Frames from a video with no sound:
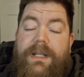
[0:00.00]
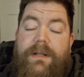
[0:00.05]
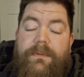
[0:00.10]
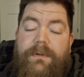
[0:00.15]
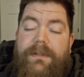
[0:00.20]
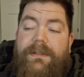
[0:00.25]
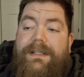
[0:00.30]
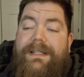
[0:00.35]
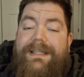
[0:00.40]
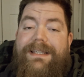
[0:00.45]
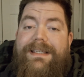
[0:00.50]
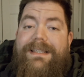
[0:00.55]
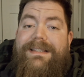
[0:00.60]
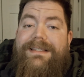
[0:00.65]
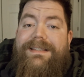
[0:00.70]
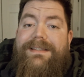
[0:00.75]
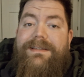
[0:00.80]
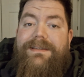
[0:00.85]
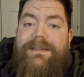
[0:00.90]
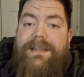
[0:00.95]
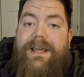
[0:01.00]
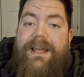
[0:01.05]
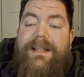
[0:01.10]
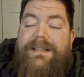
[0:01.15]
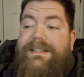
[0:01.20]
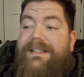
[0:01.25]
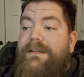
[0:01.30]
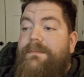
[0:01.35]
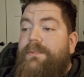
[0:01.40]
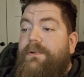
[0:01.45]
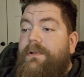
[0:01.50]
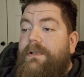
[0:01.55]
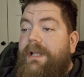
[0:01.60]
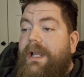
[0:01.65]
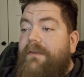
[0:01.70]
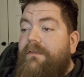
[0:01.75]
And it really is that simple.